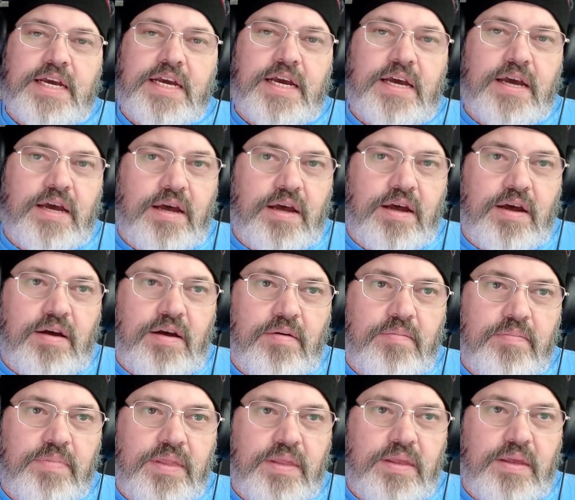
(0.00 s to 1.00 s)

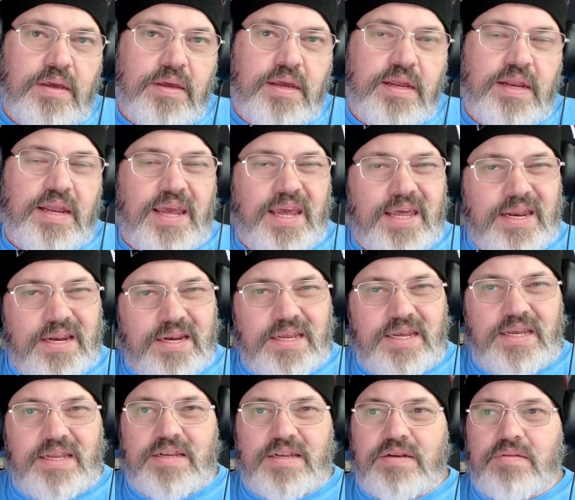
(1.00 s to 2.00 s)
And
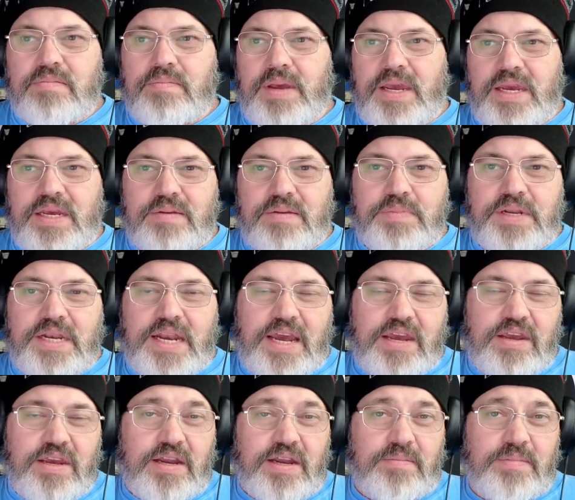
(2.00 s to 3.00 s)
editing and making, but now you
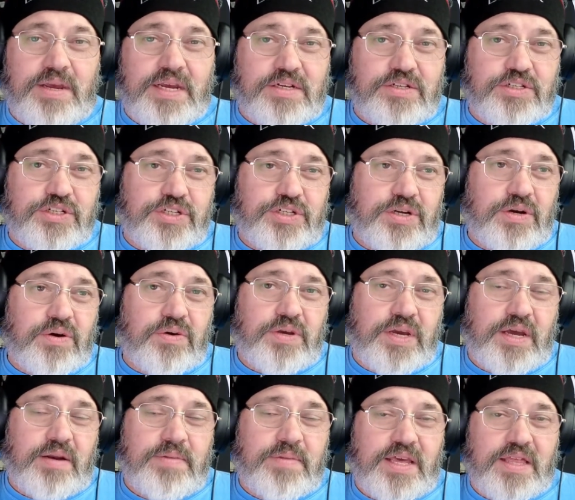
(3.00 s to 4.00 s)
got to make a show. You got
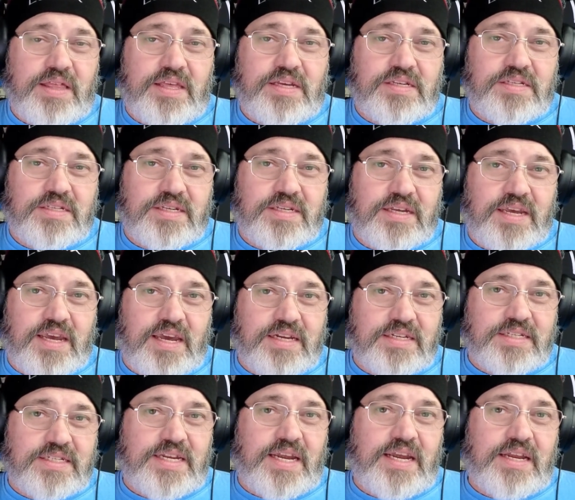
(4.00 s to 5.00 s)
to make things that kind of
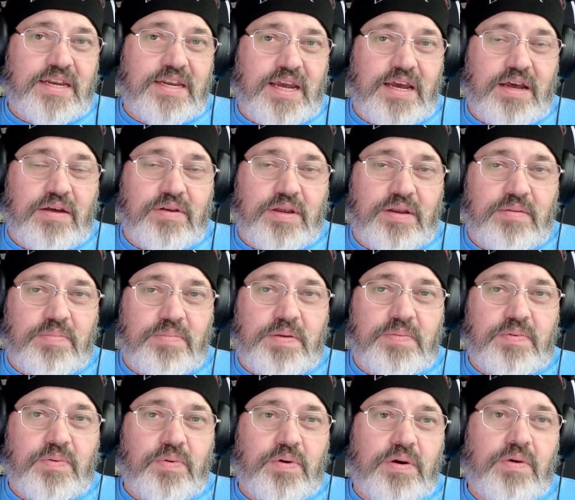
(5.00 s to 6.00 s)
stand out and
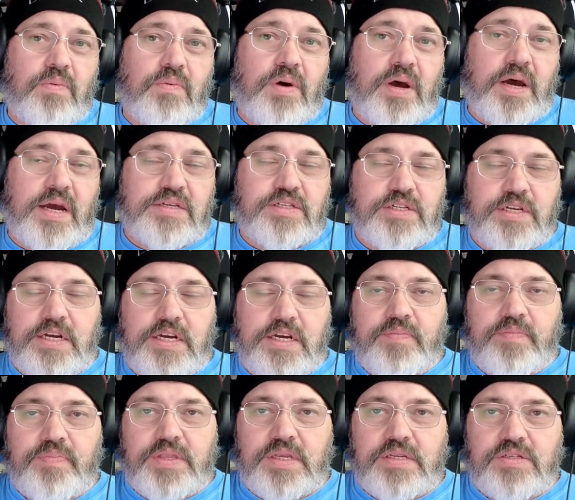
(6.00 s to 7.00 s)
people want to watch.
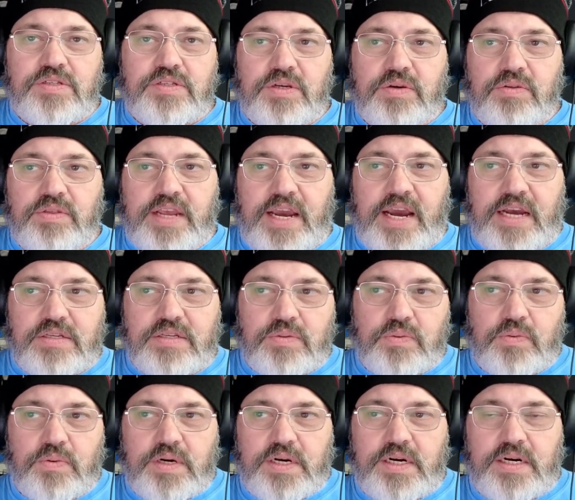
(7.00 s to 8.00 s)
And so that's
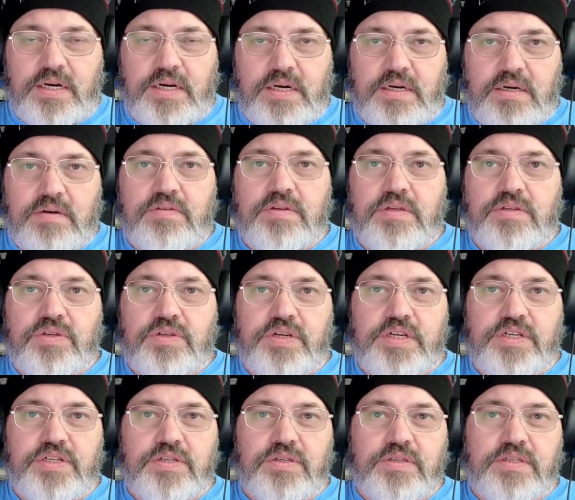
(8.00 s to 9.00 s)
where the
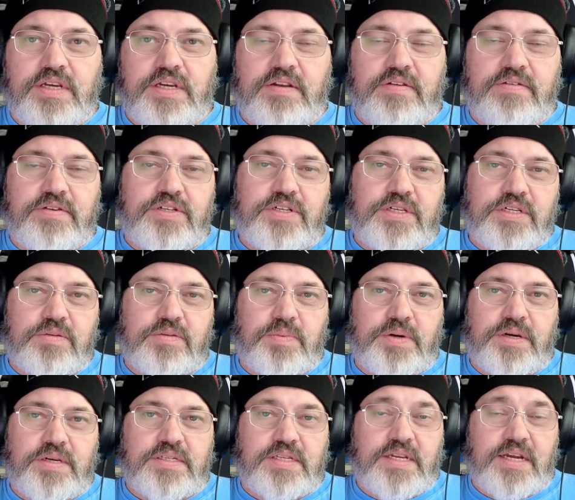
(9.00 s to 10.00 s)
traditional television
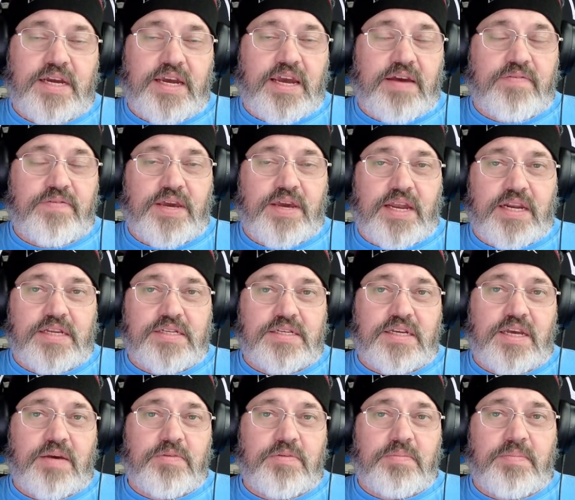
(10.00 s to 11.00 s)
experience that I have kind of is
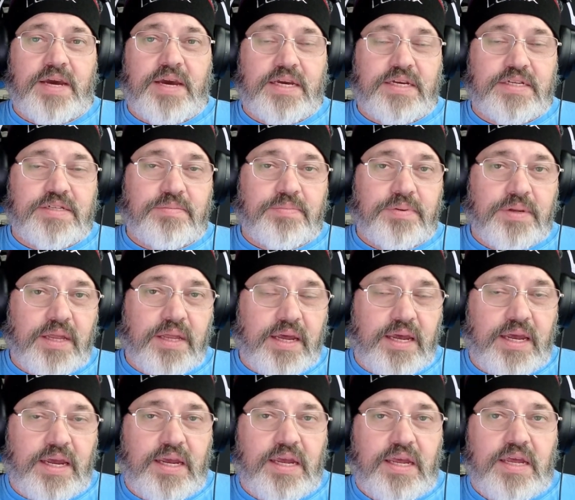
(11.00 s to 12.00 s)
coming back into
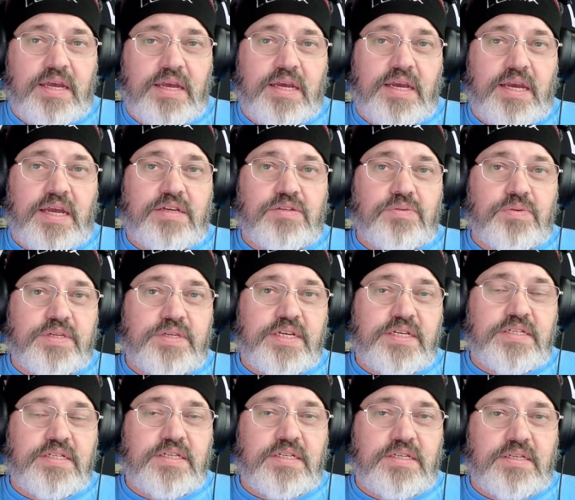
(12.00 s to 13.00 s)
play. As we're
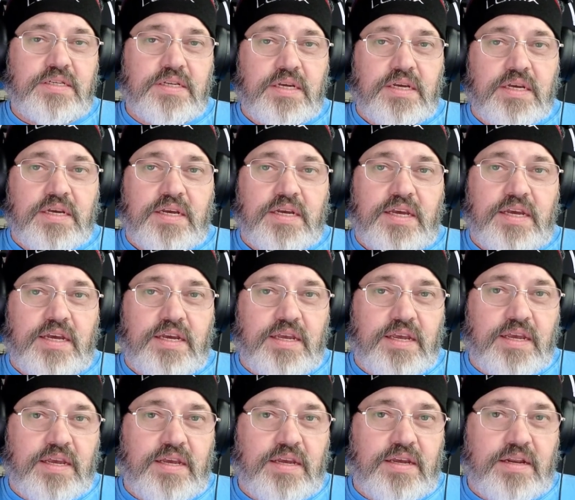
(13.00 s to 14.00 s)
teaching
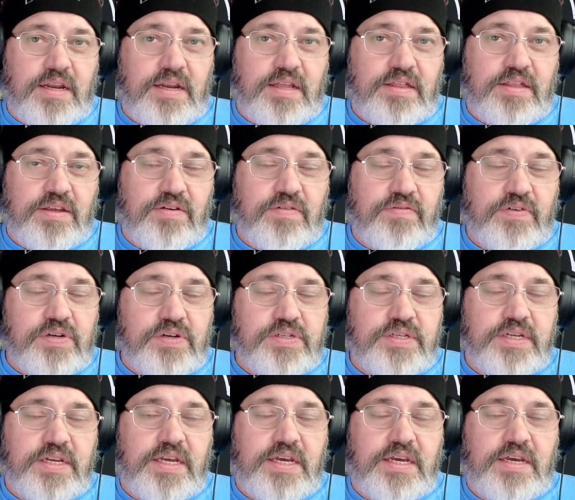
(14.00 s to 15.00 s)
at the
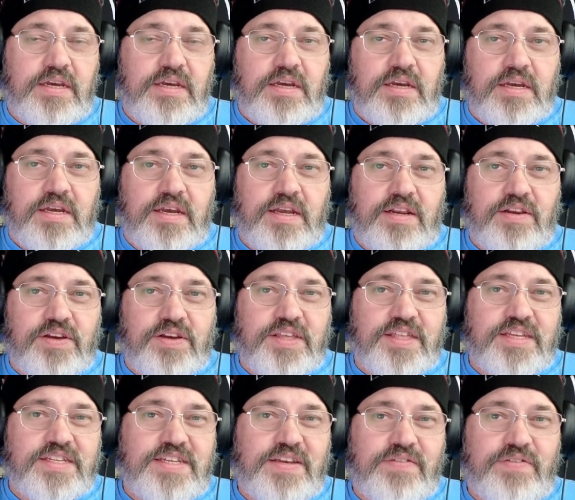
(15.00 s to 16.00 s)
university and looking
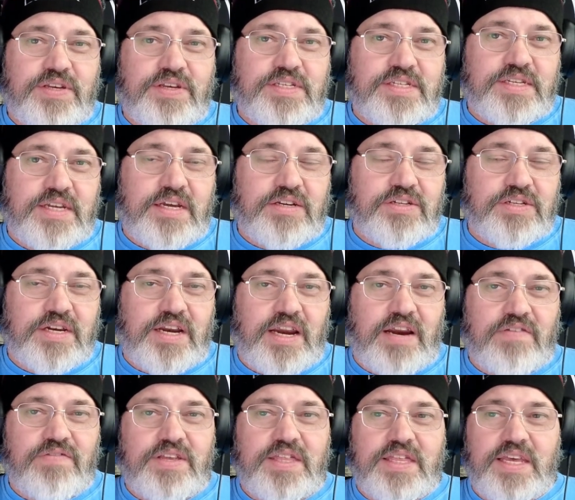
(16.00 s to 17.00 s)
at TV station,
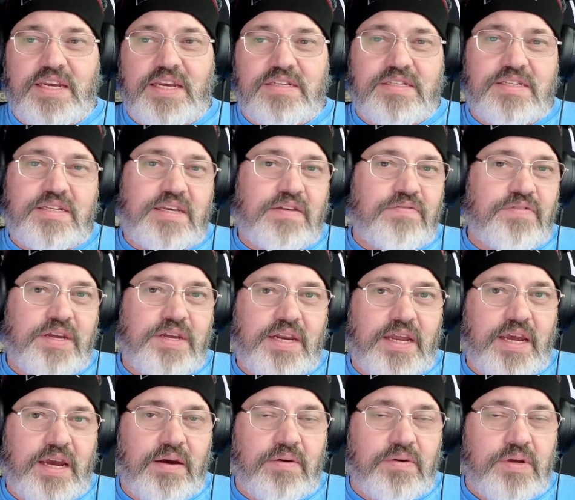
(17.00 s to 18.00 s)
everything is TV
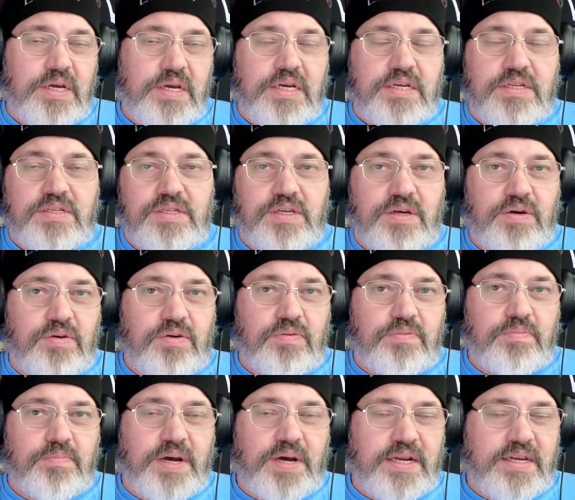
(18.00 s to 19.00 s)
now. So
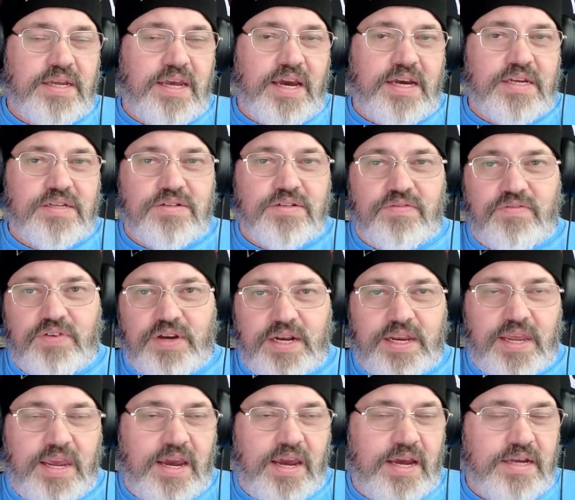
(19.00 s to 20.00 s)
podcast or
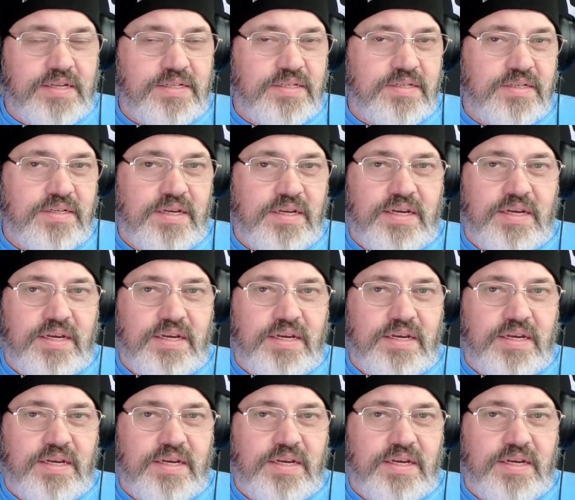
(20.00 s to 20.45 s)
vodcasts,